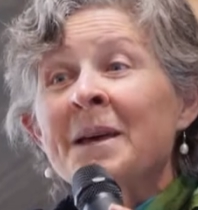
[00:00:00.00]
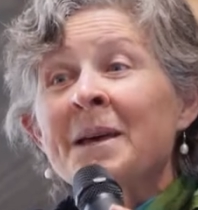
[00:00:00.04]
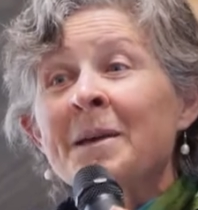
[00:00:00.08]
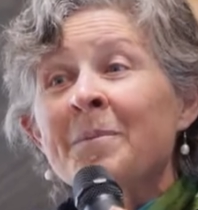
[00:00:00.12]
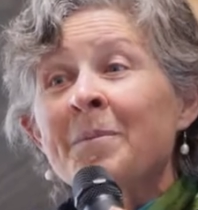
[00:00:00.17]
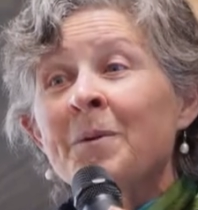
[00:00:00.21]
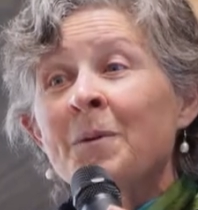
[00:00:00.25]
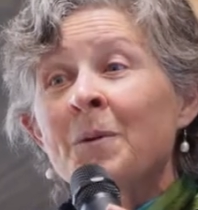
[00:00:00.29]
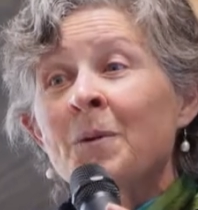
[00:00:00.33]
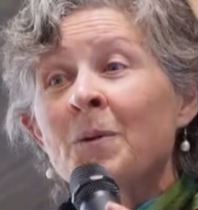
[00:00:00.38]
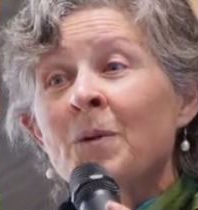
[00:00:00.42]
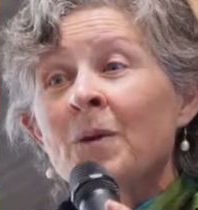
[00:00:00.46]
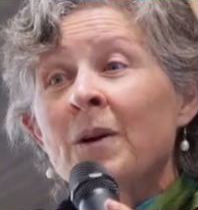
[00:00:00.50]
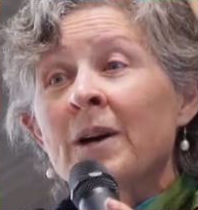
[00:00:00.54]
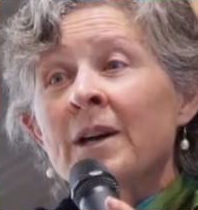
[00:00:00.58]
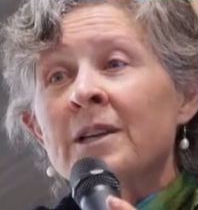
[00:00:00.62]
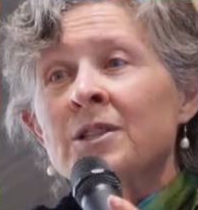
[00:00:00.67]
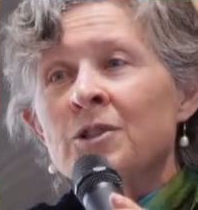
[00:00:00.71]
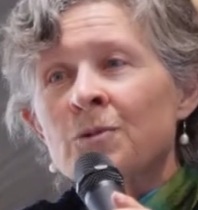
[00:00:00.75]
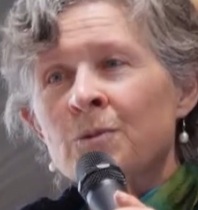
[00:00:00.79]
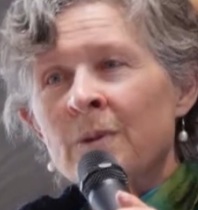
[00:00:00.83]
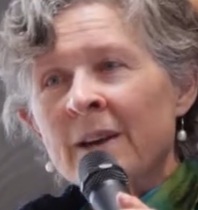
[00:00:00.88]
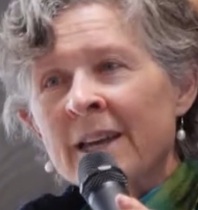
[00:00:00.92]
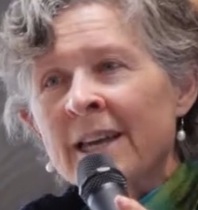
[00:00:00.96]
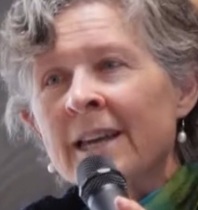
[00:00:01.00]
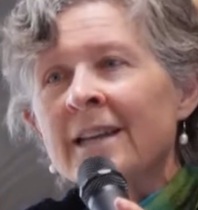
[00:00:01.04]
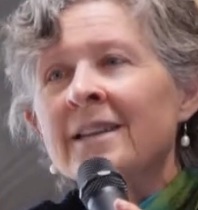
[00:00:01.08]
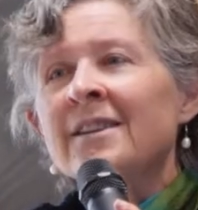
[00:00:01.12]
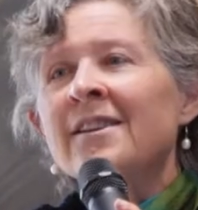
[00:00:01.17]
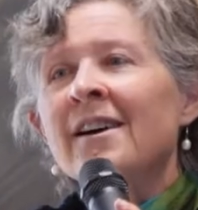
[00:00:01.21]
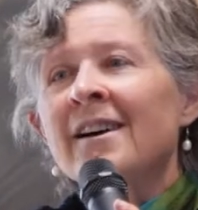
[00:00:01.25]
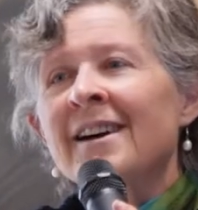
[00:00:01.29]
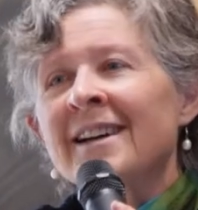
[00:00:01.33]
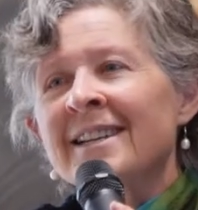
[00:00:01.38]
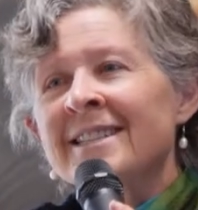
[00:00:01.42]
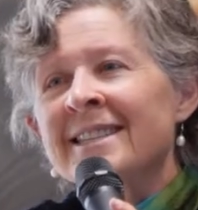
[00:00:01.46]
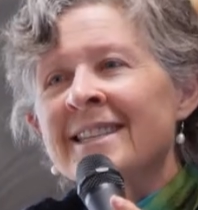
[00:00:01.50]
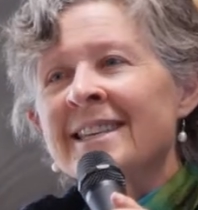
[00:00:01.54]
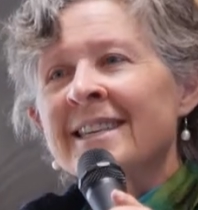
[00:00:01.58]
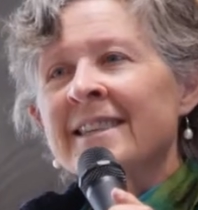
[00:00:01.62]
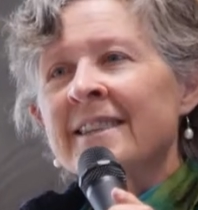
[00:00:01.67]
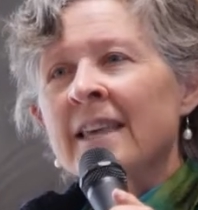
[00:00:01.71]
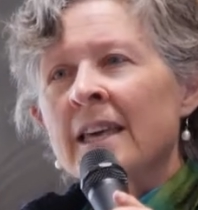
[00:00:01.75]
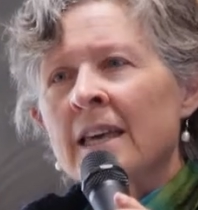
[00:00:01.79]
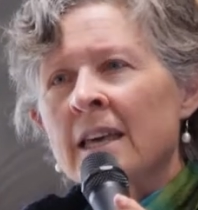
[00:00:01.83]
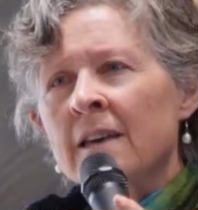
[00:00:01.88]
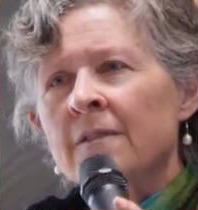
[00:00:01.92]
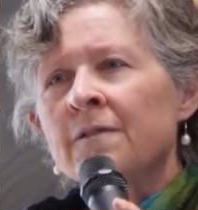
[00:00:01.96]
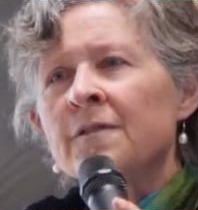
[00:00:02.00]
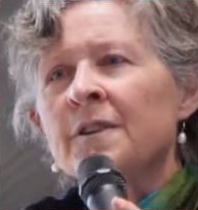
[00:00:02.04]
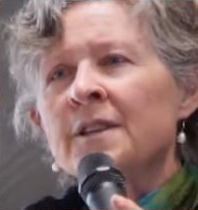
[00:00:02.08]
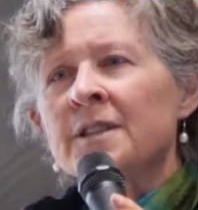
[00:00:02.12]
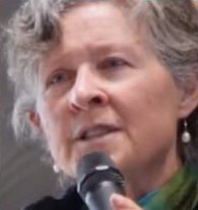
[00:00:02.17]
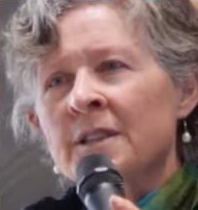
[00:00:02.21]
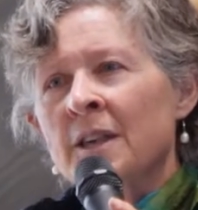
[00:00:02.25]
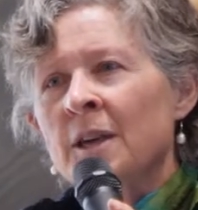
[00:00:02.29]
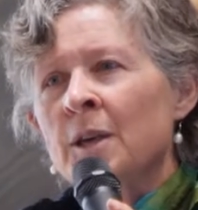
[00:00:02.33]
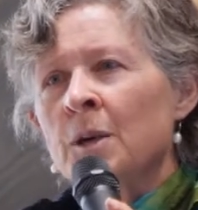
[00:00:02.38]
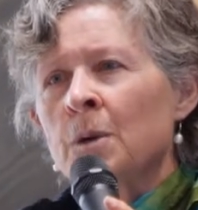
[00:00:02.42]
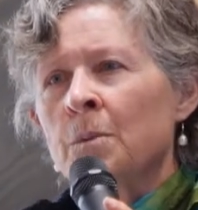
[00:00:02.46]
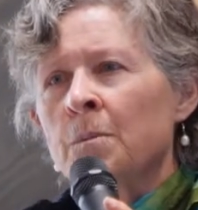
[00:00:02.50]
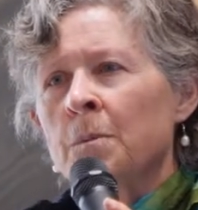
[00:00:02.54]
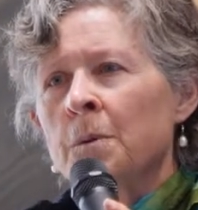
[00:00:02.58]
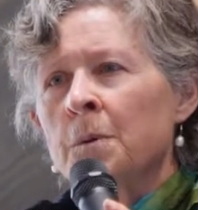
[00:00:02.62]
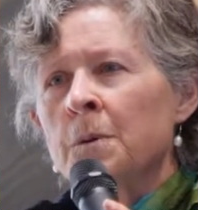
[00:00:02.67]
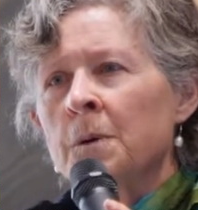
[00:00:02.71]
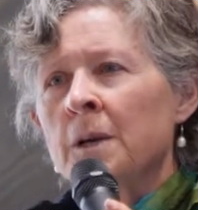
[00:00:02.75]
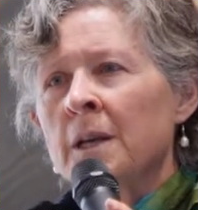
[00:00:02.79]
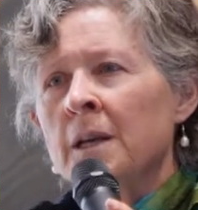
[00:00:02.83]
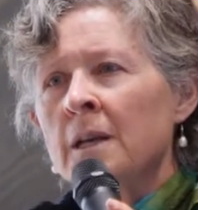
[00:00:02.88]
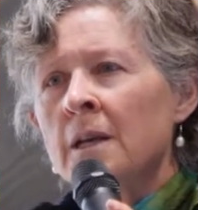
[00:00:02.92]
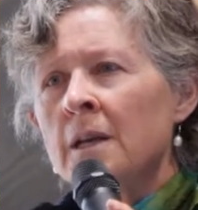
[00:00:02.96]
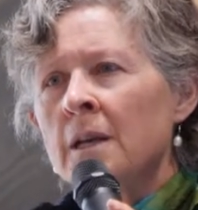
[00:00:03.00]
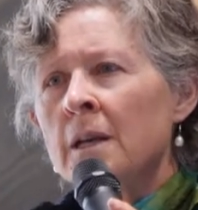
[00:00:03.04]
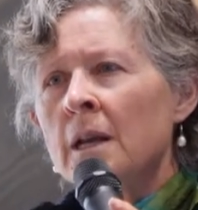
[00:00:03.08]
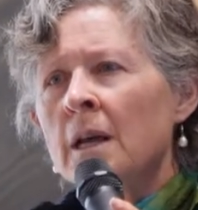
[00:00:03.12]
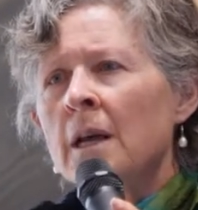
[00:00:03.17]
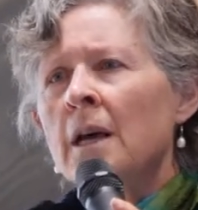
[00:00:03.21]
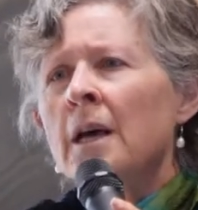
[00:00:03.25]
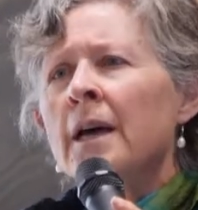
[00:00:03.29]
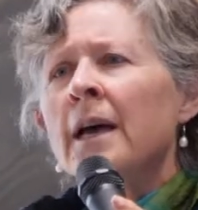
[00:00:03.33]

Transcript: people. It's recognising the efforts that you put in